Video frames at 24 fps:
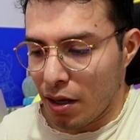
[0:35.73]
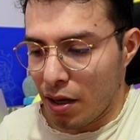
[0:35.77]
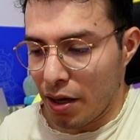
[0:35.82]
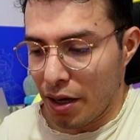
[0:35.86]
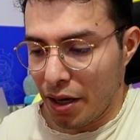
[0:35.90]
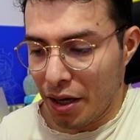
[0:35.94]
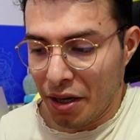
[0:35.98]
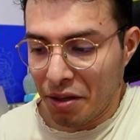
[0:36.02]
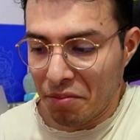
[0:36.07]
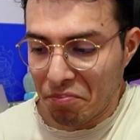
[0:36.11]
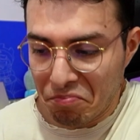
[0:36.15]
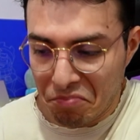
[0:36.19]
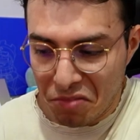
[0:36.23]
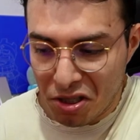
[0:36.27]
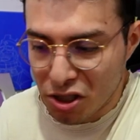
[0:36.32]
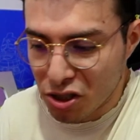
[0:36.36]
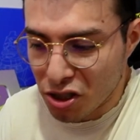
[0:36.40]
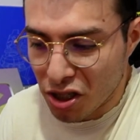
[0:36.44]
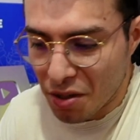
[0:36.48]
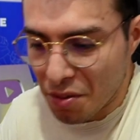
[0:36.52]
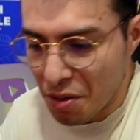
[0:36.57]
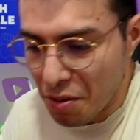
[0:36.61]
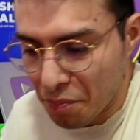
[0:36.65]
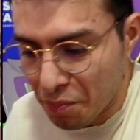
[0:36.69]
and it's
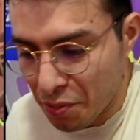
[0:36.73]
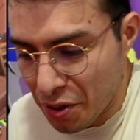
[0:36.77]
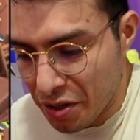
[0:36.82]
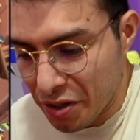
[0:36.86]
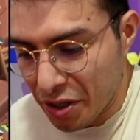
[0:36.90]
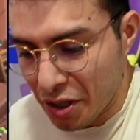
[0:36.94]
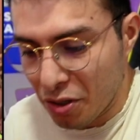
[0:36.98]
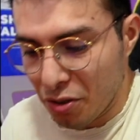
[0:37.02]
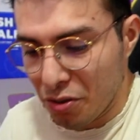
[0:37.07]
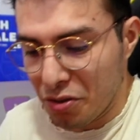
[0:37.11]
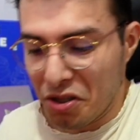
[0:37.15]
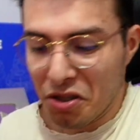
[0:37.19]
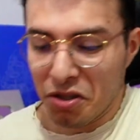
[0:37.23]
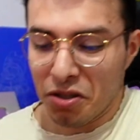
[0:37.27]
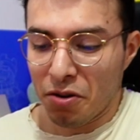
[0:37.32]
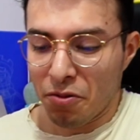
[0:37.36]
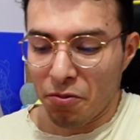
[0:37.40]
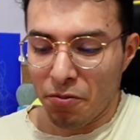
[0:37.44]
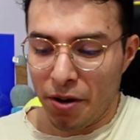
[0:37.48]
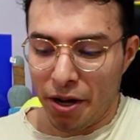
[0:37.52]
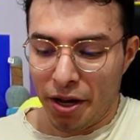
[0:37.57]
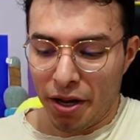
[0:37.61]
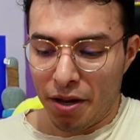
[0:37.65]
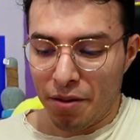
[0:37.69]
gonna be pretty good either
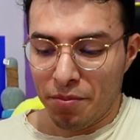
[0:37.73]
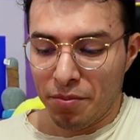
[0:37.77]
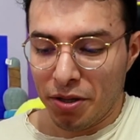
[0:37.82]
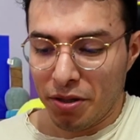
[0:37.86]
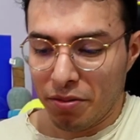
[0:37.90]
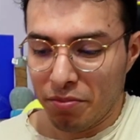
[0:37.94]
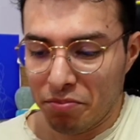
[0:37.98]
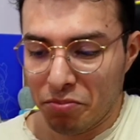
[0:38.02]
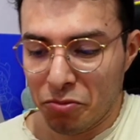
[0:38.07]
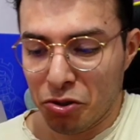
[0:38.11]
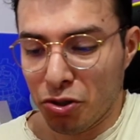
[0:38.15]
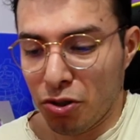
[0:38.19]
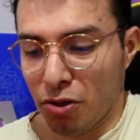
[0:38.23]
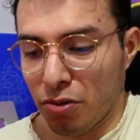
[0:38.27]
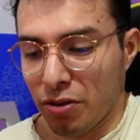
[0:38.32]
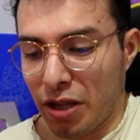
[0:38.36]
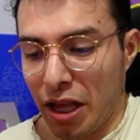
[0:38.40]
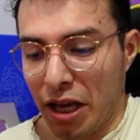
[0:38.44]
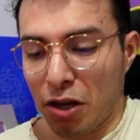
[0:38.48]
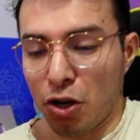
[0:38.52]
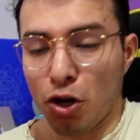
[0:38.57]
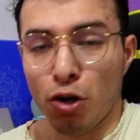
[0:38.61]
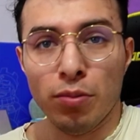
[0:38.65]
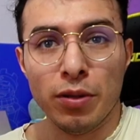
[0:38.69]
way. I mean, you know,
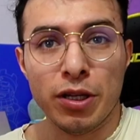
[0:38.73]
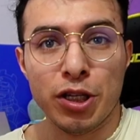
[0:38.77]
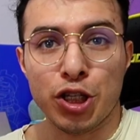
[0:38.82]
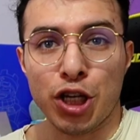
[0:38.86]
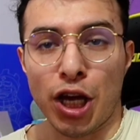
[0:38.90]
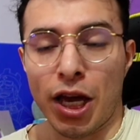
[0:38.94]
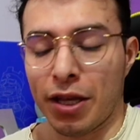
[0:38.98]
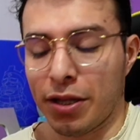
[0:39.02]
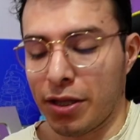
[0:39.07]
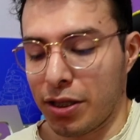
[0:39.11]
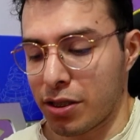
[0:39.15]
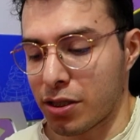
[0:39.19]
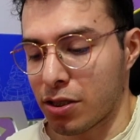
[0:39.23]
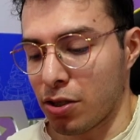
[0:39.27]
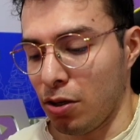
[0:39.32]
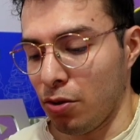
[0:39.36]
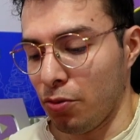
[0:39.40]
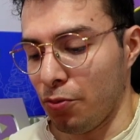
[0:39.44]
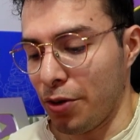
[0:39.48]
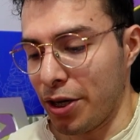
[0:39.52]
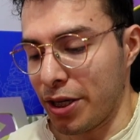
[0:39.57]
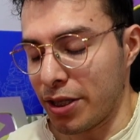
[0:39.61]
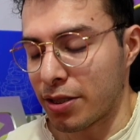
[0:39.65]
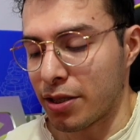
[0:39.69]
like Goblin Giant is
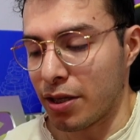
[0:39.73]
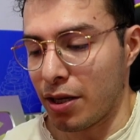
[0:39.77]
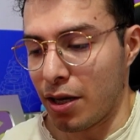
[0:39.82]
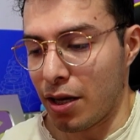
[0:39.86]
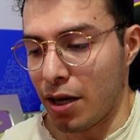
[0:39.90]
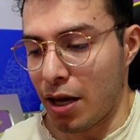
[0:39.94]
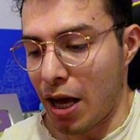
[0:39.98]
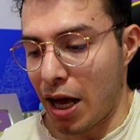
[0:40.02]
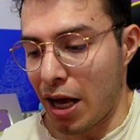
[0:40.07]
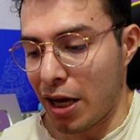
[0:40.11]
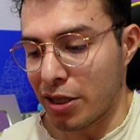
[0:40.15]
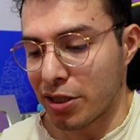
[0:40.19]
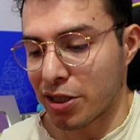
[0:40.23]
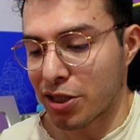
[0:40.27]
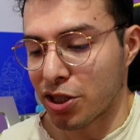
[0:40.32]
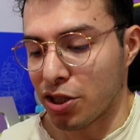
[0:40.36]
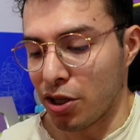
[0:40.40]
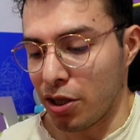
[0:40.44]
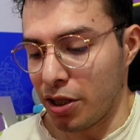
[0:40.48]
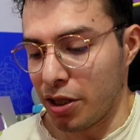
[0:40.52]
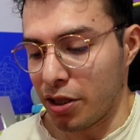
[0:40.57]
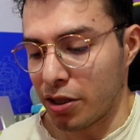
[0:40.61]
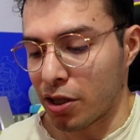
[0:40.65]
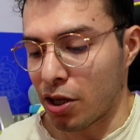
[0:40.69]
always a
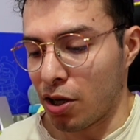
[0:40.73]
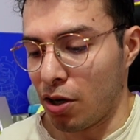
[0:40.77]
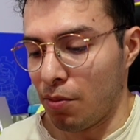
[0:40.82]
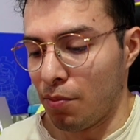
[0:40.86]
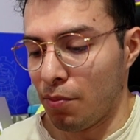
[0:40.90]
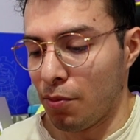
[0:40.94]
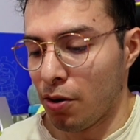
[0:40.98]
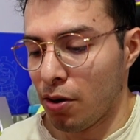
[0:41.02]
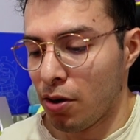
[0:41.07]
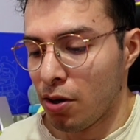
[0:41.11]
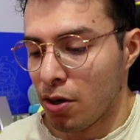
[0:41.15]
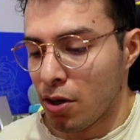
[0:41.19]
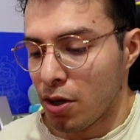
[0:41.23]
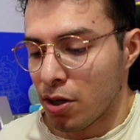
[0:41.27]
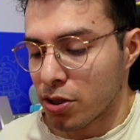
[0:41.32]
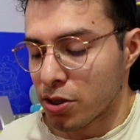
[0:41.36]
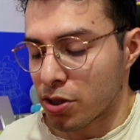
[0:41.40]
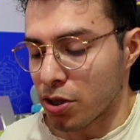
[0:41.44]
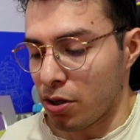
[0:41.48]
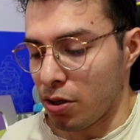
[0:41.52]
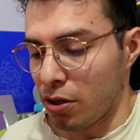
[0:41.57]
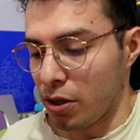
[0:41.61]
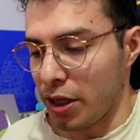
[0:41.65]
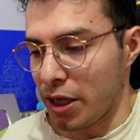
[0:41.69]
solid combo.
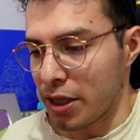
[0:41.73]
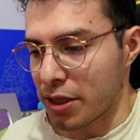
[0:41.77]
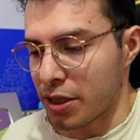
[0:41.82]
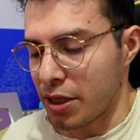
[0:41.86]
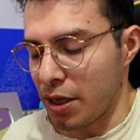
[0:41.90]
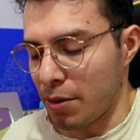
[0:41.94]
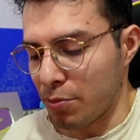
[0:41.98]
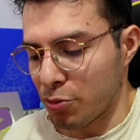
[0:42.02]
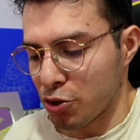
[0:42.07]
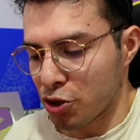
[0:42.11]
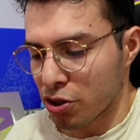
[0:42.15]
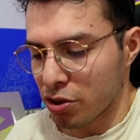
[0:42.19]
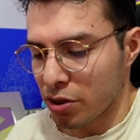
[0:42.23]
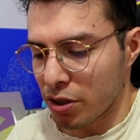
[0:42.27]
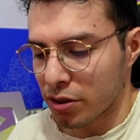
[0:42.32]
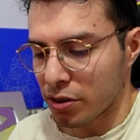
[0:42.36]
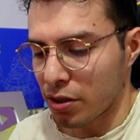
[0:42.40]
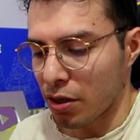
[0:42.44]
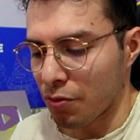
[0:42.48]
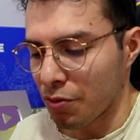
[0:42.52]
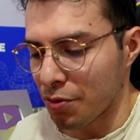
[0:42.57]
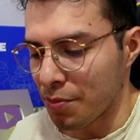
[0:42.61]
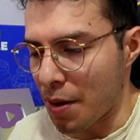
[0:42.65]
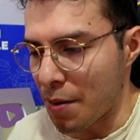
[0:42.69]
So let's see, I'm just gonna
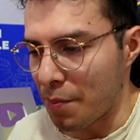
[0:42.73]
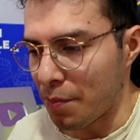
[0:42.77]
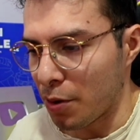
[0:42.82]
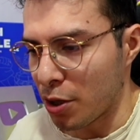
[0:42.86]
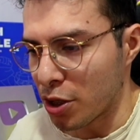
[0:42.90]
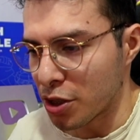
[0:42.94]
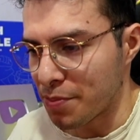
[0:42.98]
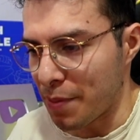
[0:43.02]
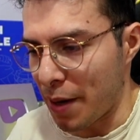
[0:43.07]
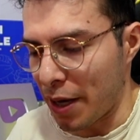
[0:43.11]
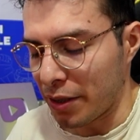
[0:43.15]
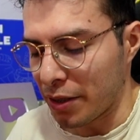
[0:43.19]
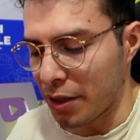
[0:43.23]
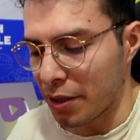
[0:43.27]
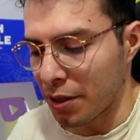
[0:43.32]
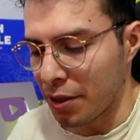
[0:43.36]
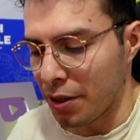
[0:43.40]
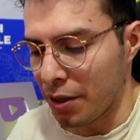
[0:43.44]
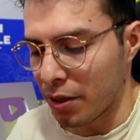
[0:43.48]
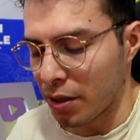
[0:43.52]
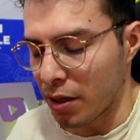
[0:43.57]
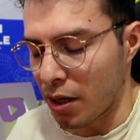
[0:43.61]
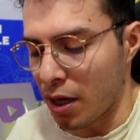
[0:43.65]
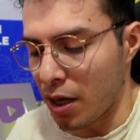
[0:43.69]
start with my Boss Bandit
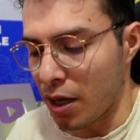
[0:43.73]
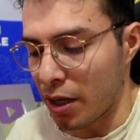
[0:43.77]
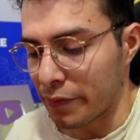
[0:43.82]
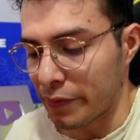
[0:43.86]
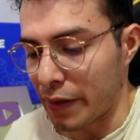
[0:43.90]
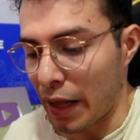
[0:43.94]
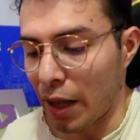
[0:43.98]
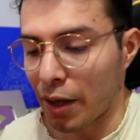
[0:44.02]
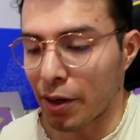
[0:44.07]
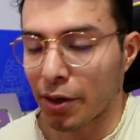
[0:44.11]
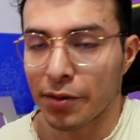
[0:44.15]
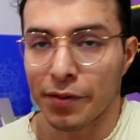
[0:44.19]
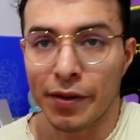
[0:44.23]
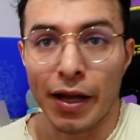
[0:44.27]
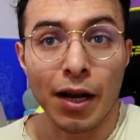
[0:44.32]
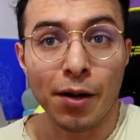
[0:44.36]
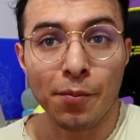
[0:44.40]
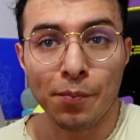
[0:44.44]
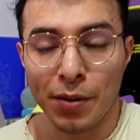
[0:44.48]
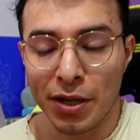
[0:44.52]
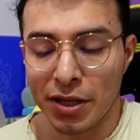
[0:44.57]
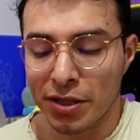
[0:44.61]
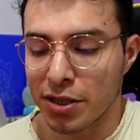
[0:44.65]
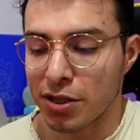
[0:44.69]
here. Dark
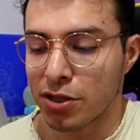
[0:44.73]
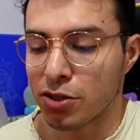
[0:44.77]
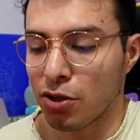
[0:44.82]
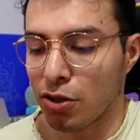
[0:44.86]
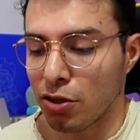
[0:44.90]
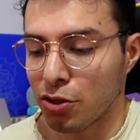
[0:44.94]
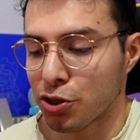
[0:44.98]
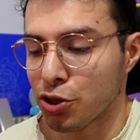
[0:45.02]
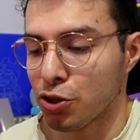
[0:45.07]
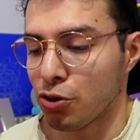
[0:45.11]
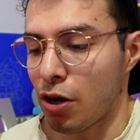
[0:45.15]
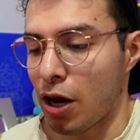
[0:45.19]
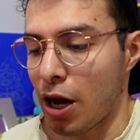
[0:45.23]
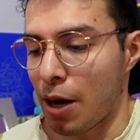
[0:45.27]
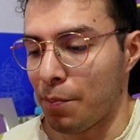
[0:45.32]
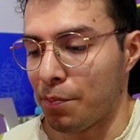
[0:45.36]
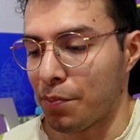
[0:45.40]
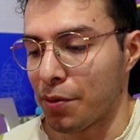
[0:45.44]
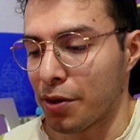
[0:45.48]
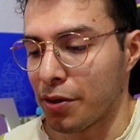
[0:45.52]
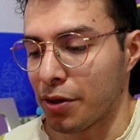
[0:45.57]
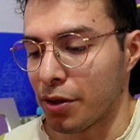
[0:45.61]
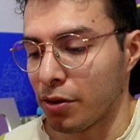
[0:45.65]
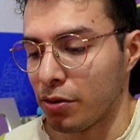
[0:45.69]
Prince is also a
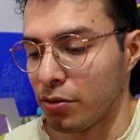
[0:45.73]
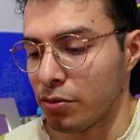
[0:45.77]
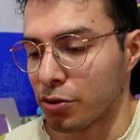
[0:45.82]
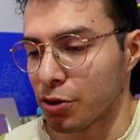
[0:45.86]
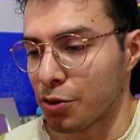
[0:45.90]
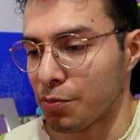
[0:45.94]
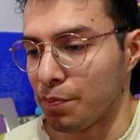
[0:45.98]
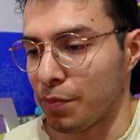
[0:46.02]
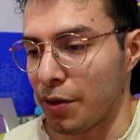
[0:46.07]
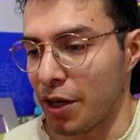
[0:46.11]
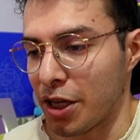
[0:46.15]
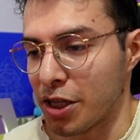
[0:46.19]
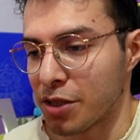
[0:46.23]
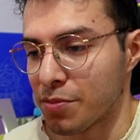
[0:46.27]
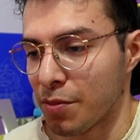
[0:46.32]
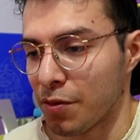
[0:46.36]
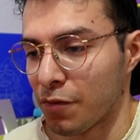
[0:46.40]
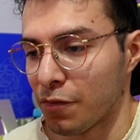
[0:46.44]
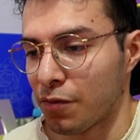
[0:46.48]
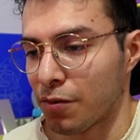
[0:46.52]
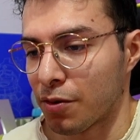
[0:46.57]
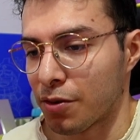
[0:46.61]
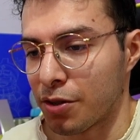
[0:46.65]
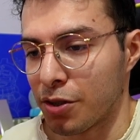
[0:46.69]
pretty good replacement
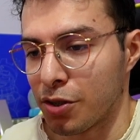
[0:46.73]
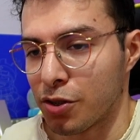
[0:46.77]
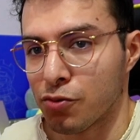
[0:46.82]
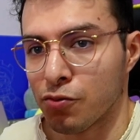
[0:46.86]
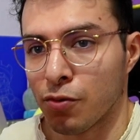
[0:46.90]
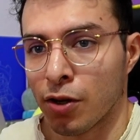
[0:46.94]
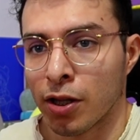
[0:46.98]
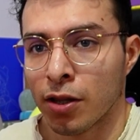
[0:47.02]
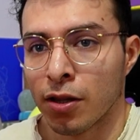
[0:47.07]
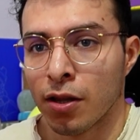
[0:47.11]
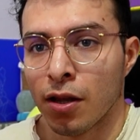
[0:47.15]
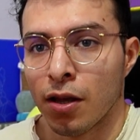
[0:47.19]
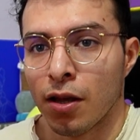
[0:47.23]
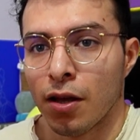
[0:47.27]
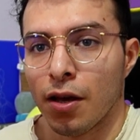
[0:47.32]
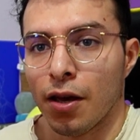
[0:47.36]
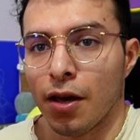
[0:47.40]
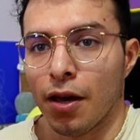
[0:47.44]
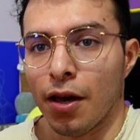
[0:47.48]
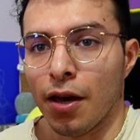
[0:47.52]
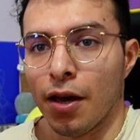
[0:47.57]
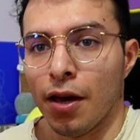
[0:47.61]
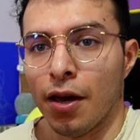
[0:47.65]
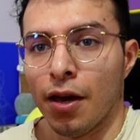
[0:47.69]
for this one.
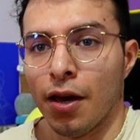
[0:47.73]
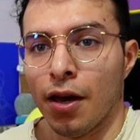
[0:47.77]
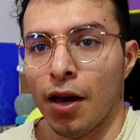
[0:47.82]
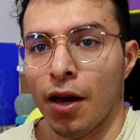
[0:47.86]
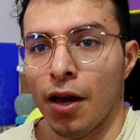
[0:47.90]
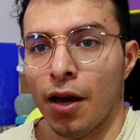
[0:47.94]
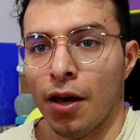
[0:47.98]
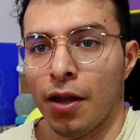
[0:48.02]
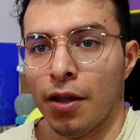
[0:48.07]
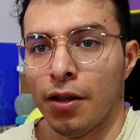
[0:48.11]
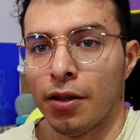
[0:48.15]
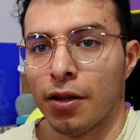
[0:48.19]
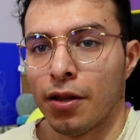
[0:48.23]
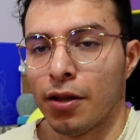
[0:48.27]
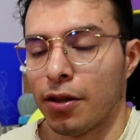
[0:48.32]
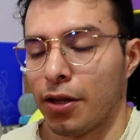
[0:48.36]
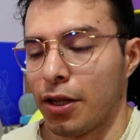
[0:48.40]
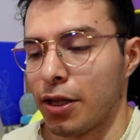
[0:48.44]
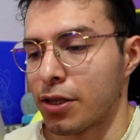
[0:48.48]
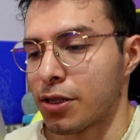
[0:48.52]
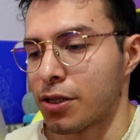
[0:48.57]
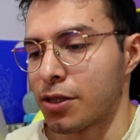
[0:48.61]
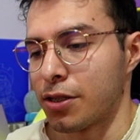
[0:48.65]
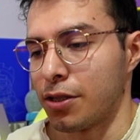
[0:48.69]
And
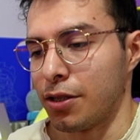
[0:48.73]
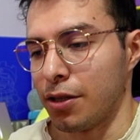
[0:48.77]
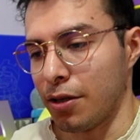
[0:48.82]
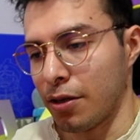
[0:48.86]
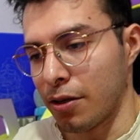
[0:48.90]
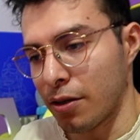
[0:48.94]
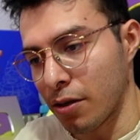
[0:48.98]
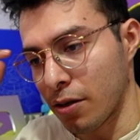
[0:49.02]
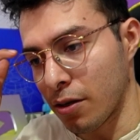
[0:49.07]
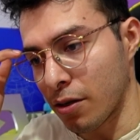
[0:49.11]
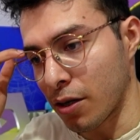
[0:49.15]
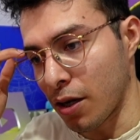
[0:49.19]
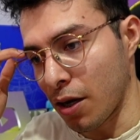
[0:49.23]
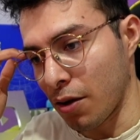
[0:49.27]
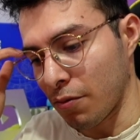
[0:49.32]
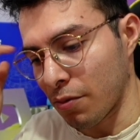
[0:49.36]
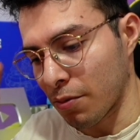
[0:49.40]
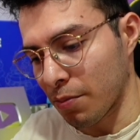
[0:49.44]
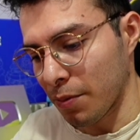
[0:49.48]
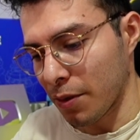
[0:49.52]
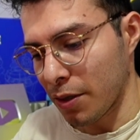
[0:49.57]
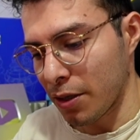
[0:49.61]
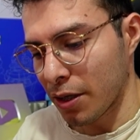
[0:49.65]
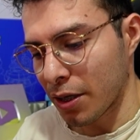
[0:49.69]
let's see. All right, we're
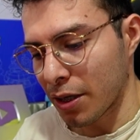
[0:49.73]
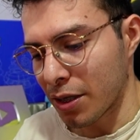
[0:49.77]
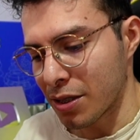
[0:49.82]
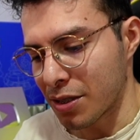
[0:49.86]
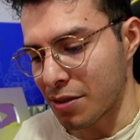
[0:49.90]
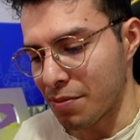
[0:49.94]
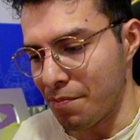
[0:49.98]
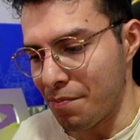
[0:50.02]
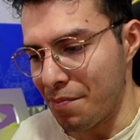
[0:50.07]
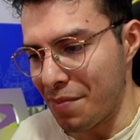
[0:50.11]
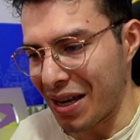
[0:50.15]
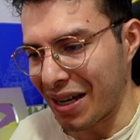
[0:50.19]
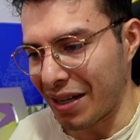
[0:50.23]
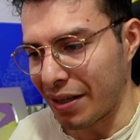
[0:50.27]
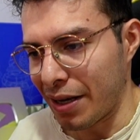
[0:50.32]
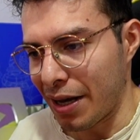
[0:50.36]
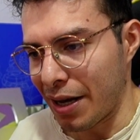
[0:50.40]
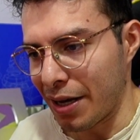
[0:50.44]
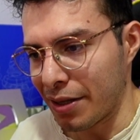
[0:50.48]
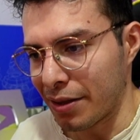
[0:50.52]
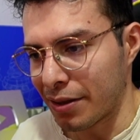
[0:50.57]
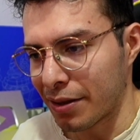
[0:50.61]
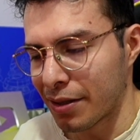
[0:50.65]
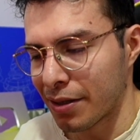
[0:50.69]
playing against Mega Knight.